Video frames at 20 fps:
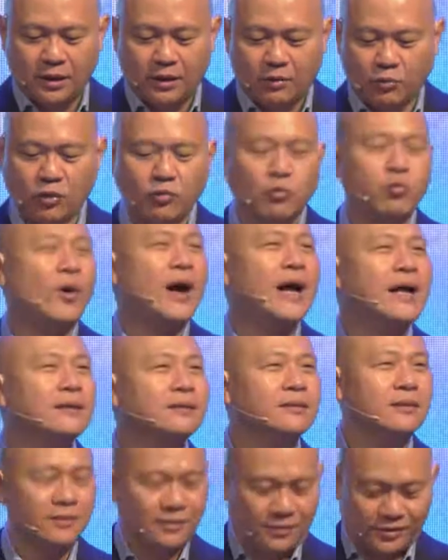would
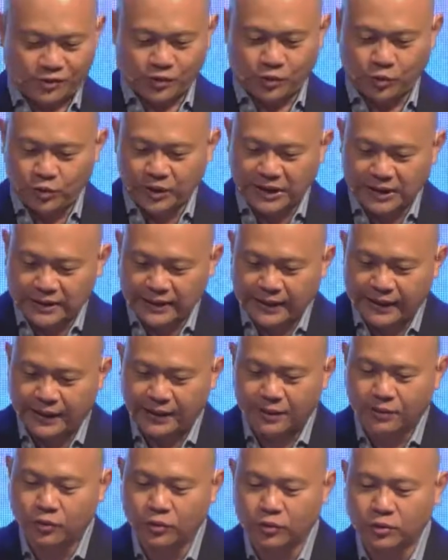want us to
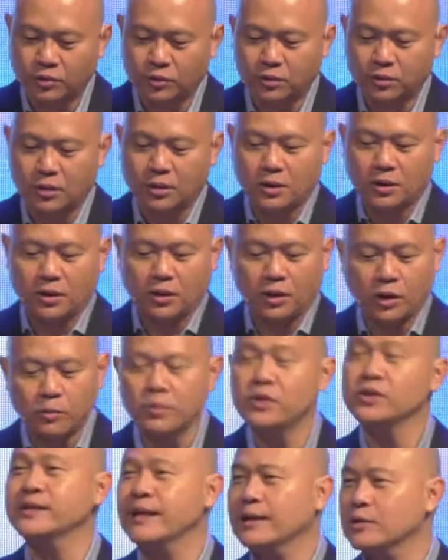relate to
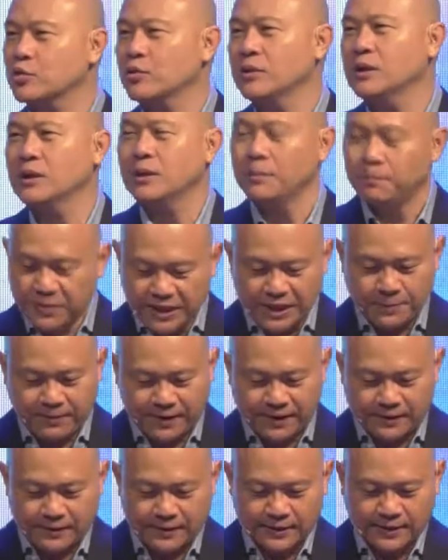homosexual
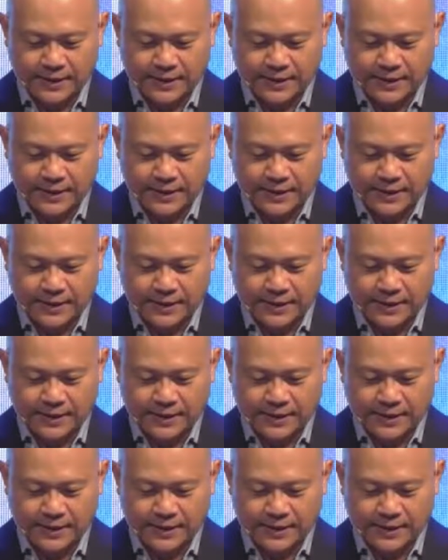people?